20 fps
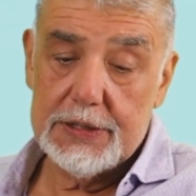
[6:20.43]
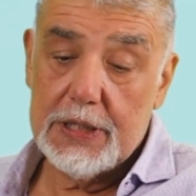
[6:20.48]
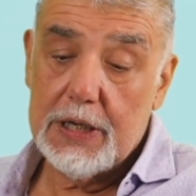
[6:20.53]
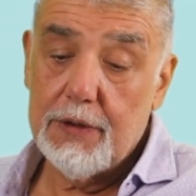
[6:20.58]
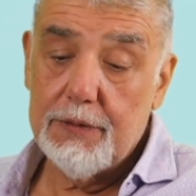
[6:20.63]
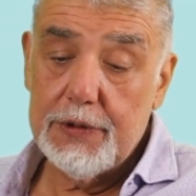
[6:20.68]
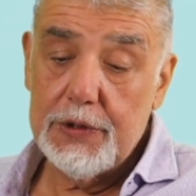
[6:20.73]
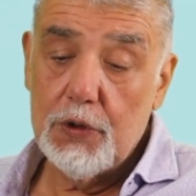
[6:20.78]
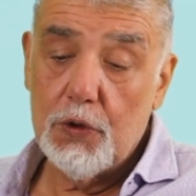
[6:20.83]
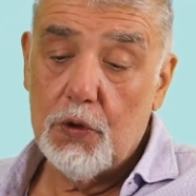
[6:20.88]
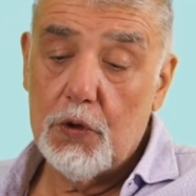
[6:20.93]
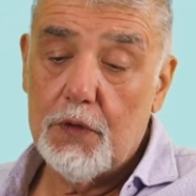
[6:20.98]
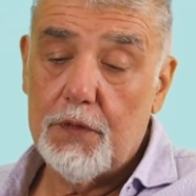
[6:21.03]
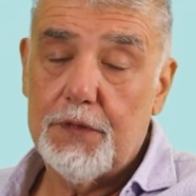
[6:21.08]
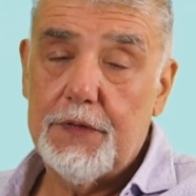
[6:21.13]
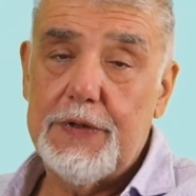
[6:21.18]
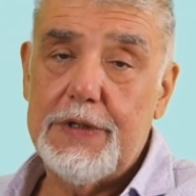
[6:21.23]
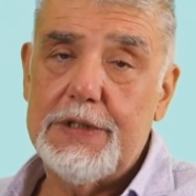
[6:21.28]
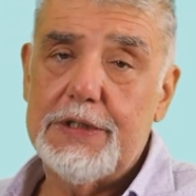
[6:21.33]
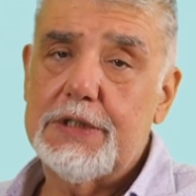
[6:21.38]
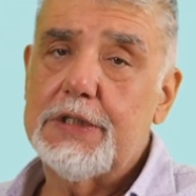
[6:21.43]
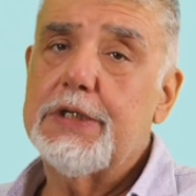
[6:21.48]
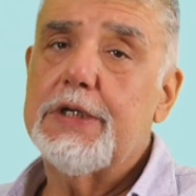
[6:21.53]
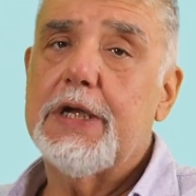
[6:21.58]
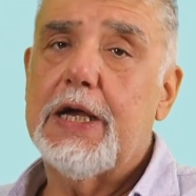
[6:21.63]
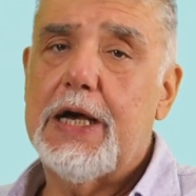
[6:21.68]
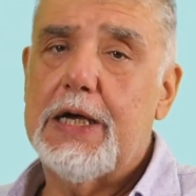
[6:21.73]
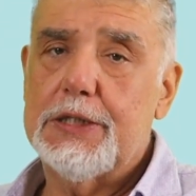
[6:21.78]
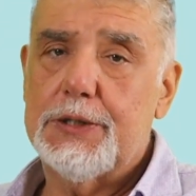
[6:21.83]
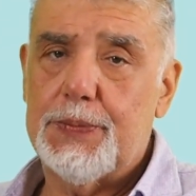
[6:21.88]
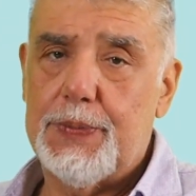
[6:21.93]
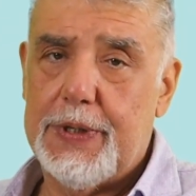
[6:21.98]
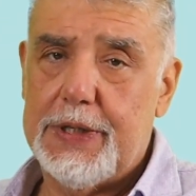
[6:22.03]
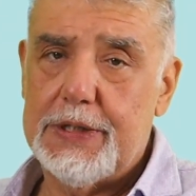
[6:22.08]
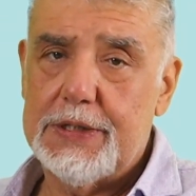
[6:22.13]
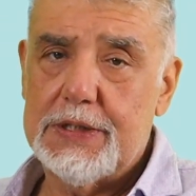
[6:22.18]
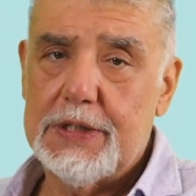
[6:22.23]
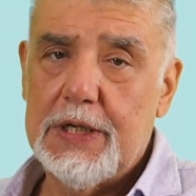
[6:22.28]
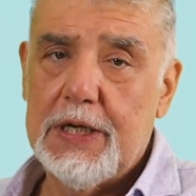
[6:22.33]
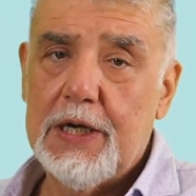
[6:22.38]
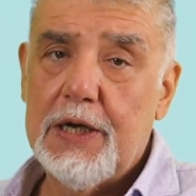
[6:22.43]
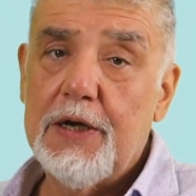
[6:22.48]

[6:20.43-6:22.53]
Now, in all of these three aspects,